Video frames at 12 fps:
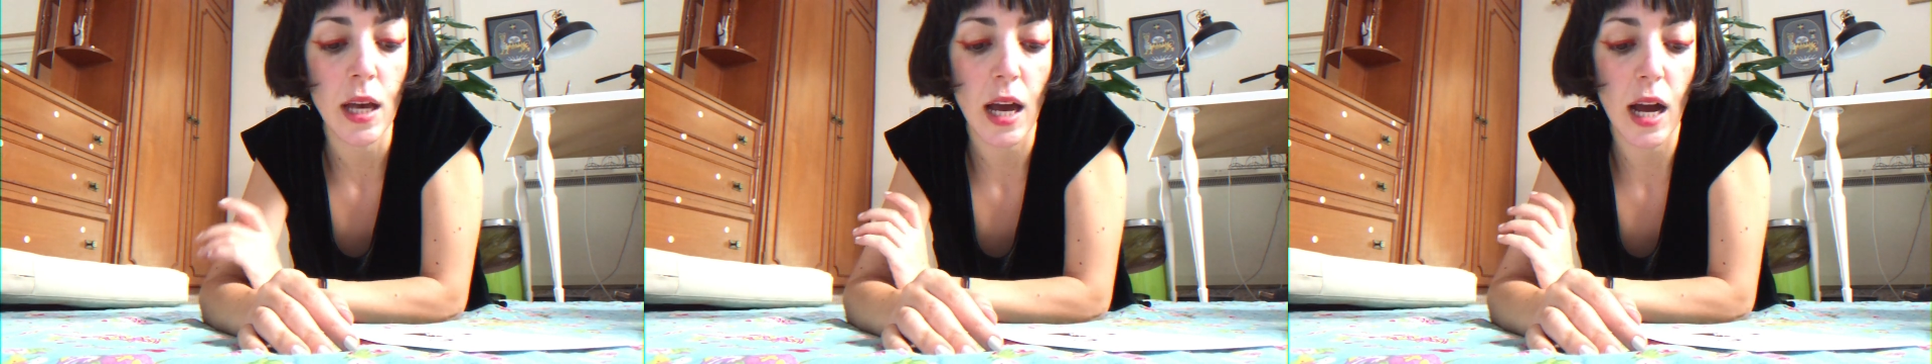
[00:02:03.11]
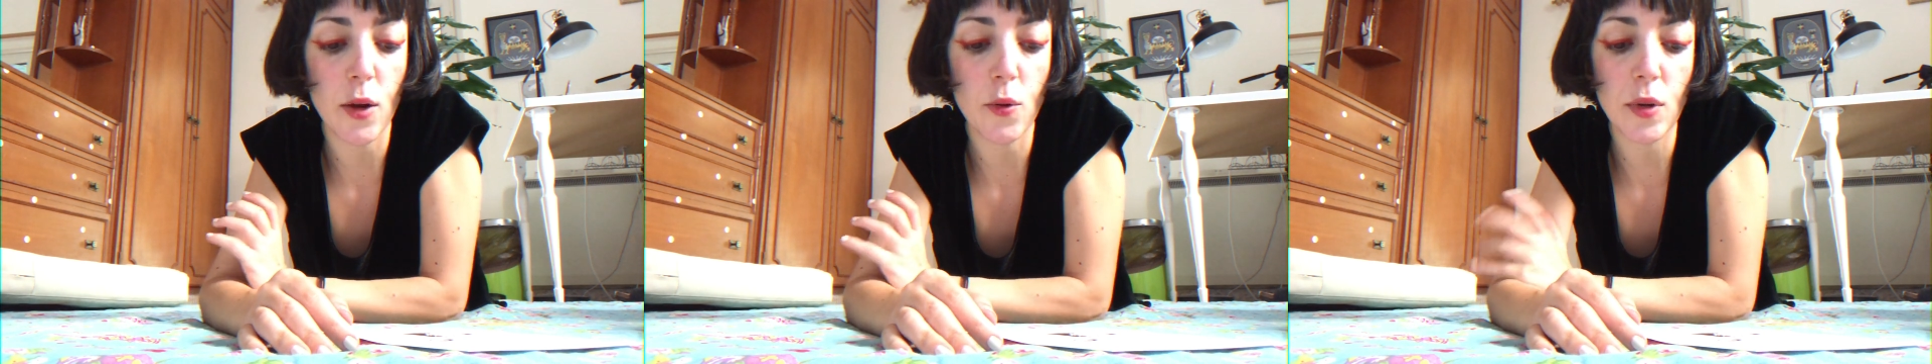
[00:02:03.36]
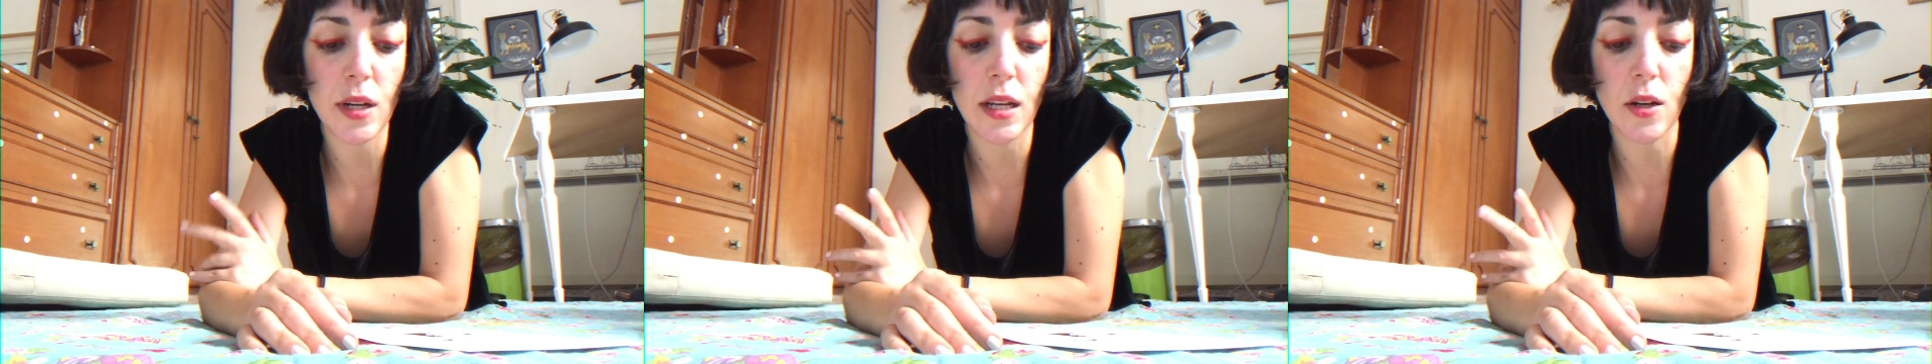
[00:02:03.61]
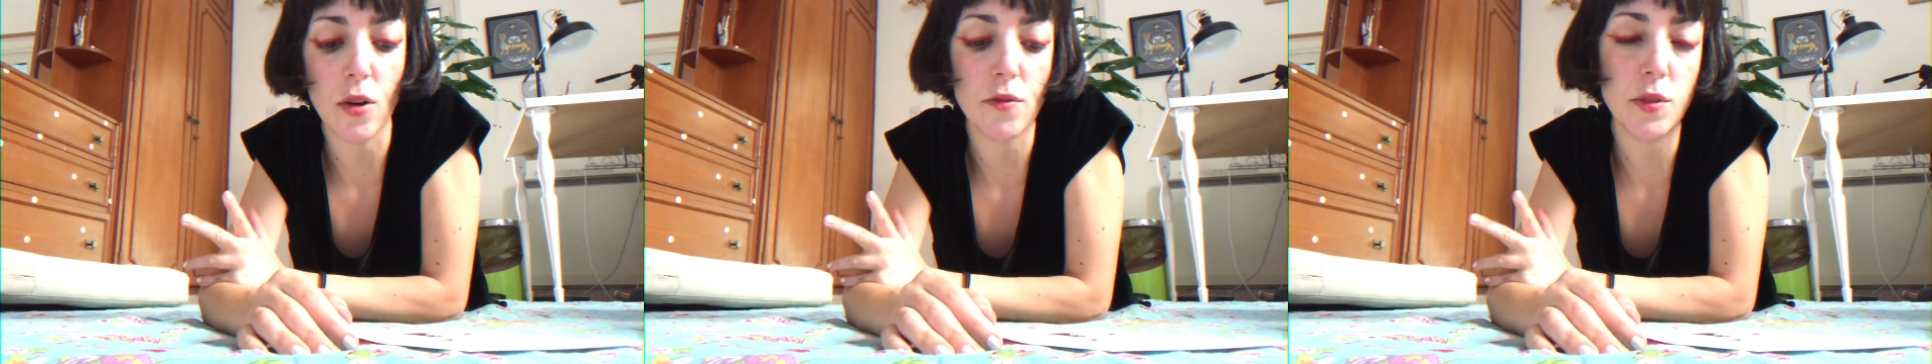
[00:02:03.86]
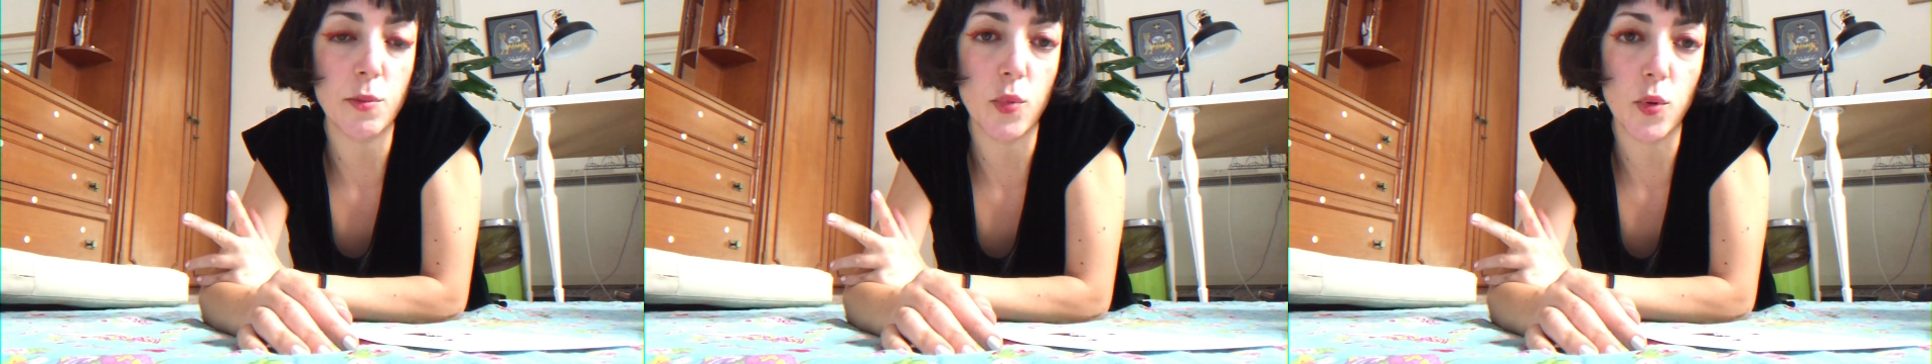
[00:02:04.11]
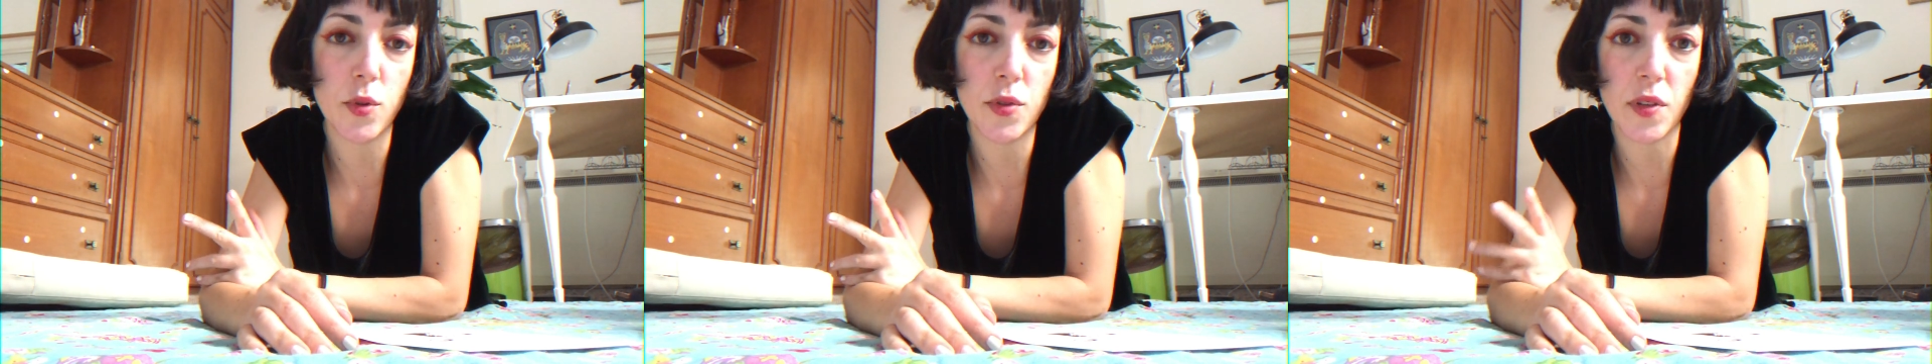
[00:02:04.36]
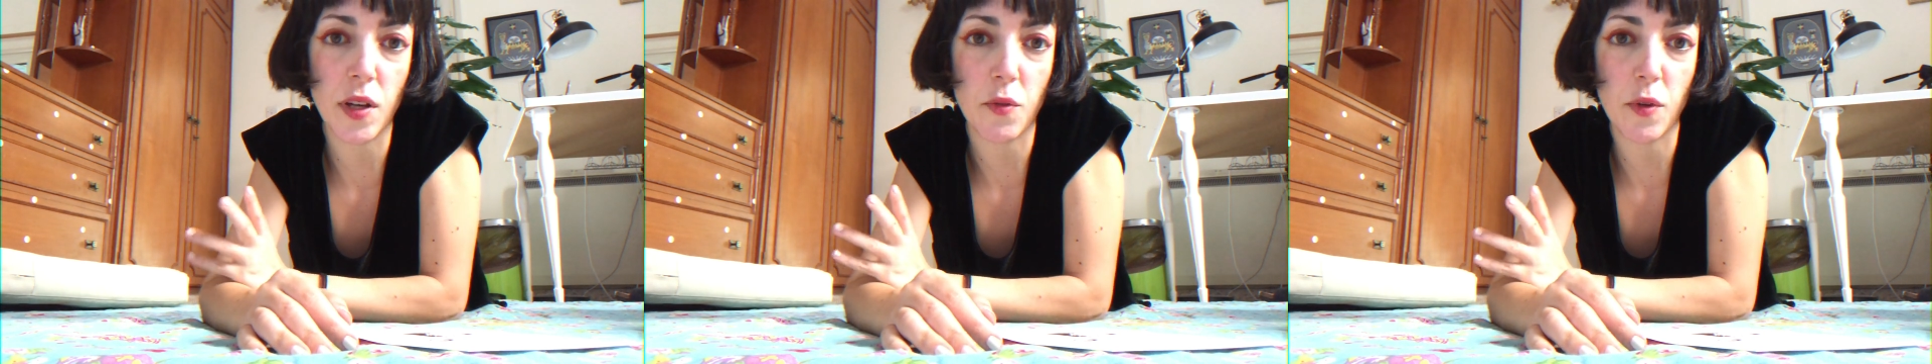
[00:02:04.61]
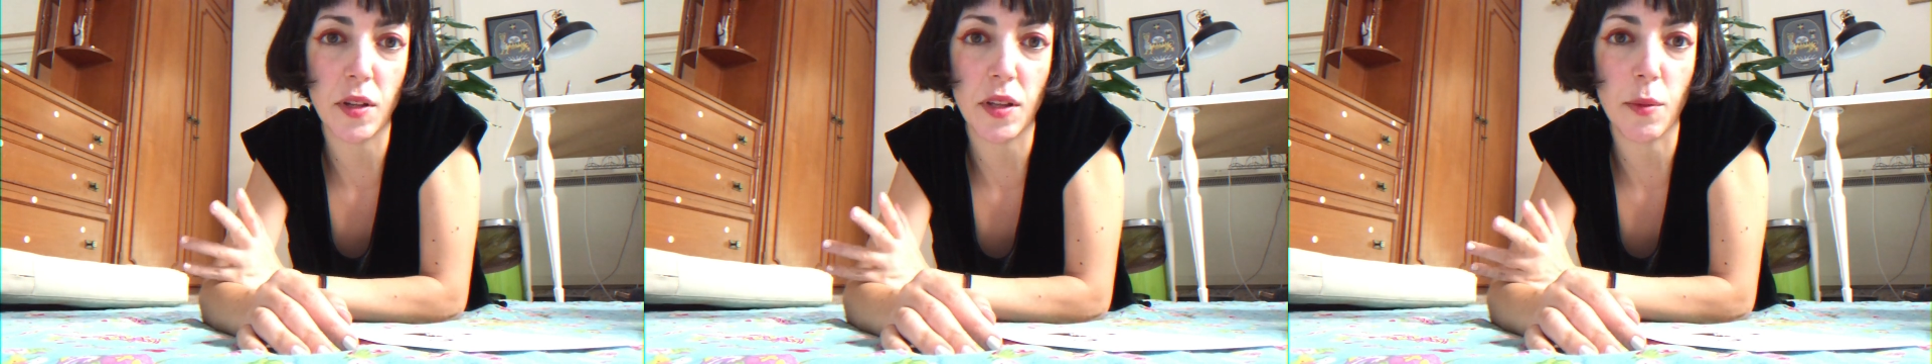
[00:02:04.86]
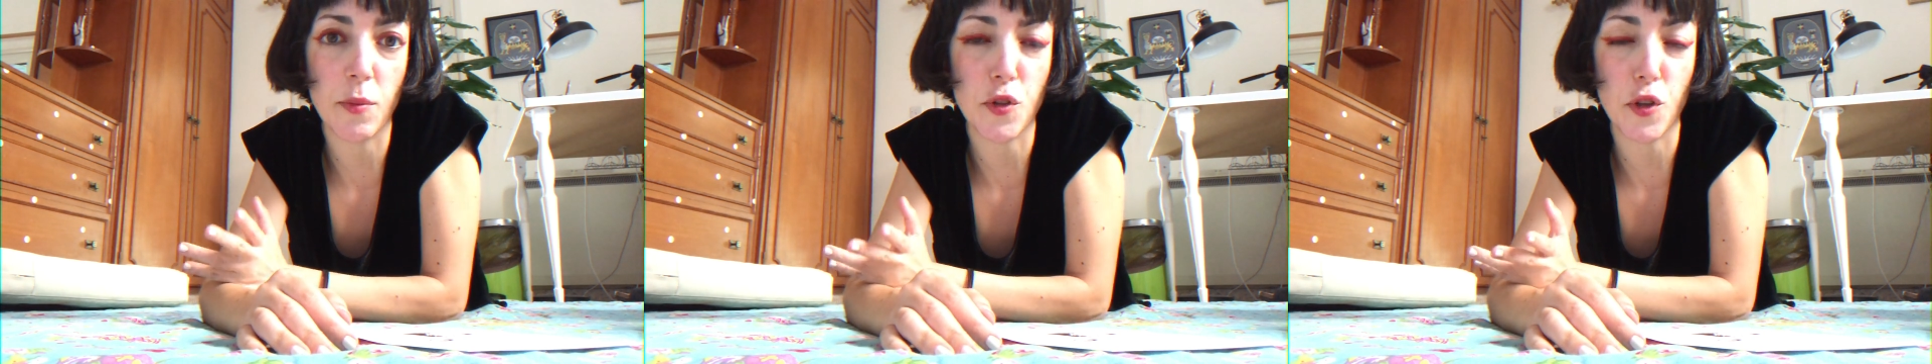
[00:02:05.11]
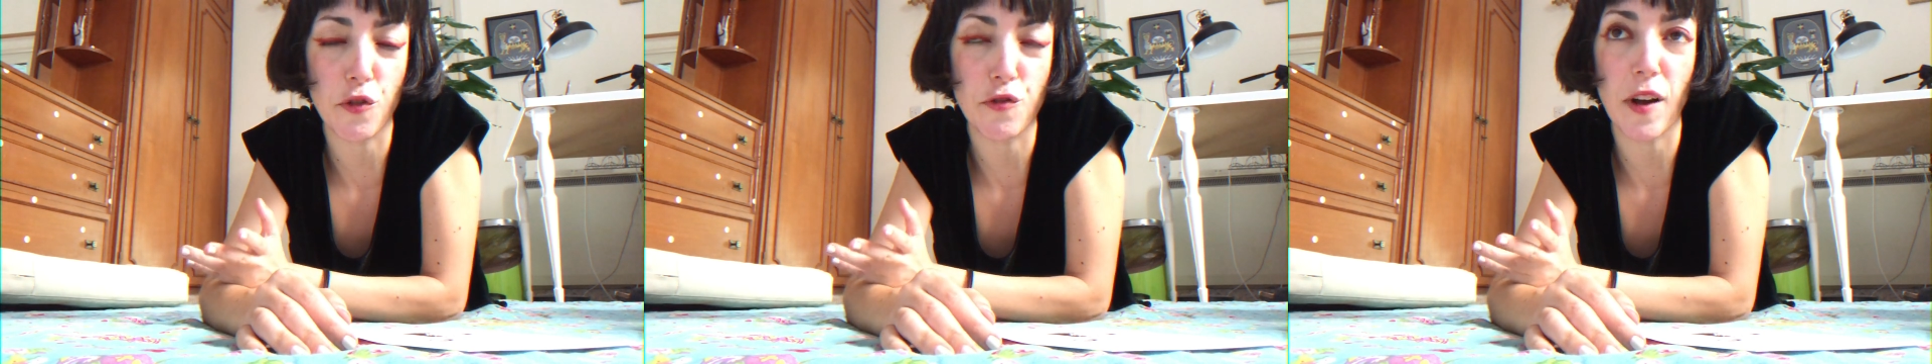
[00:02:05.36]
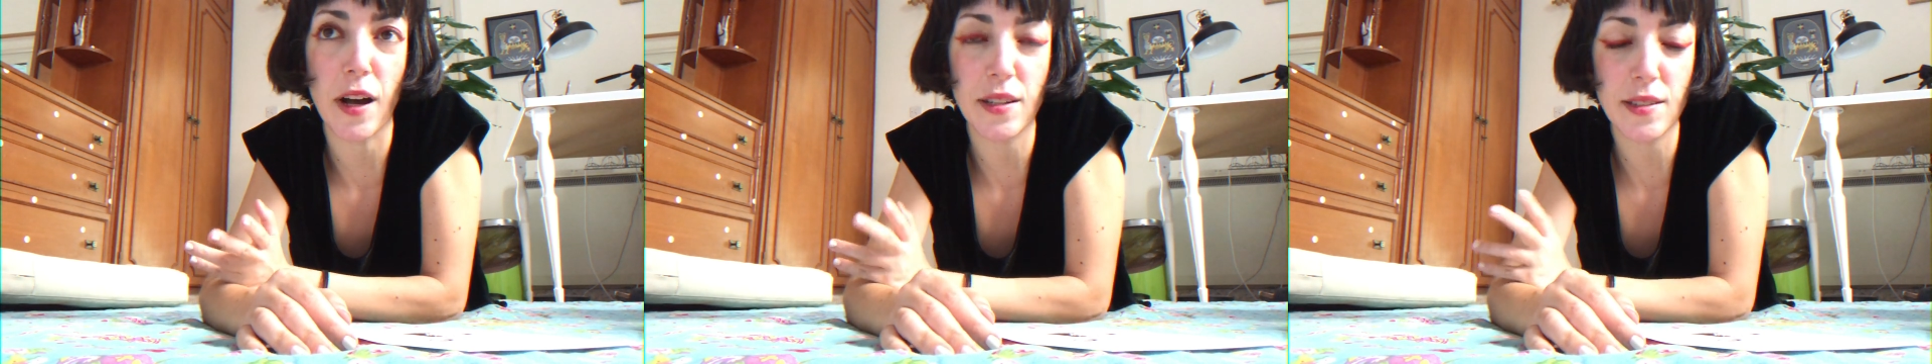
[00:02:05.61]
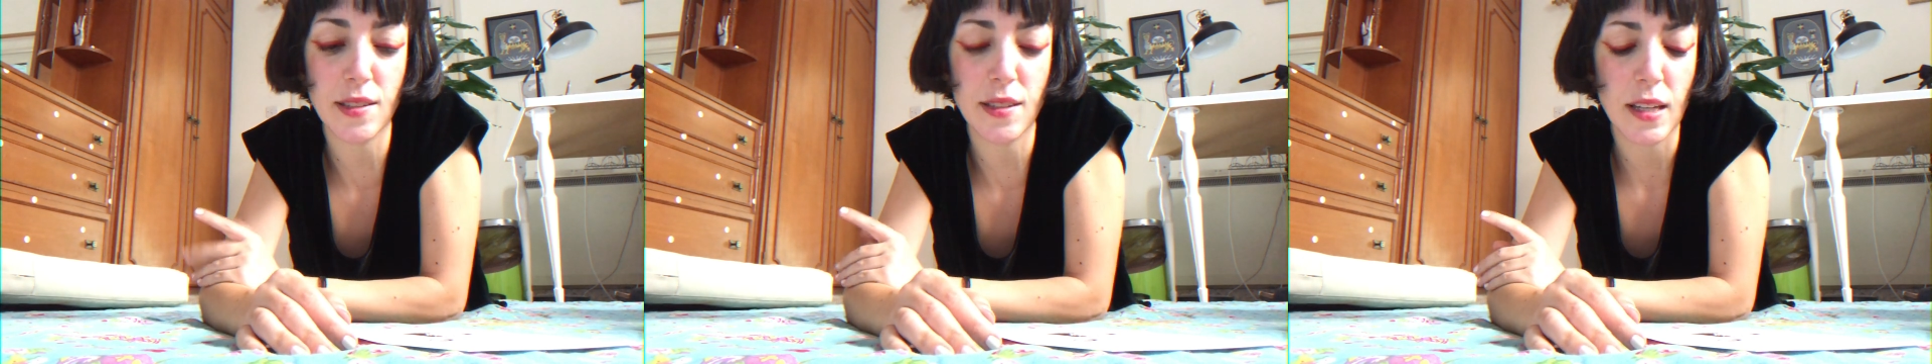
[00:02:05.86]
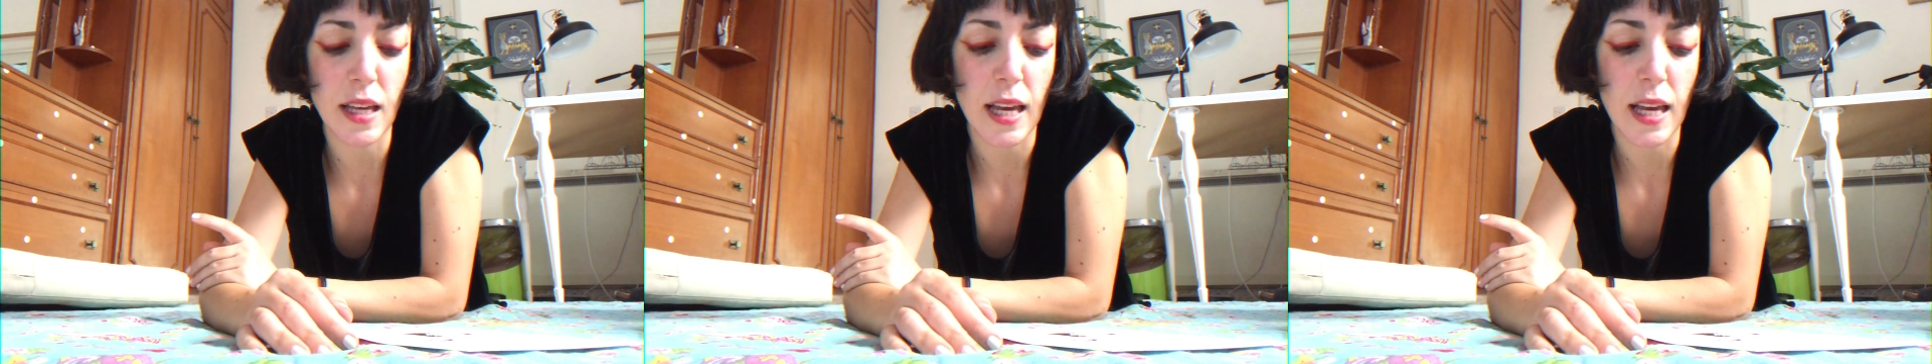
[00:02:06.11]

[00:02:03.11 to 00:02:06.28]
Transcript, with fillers: I really love the books, I read them so fast.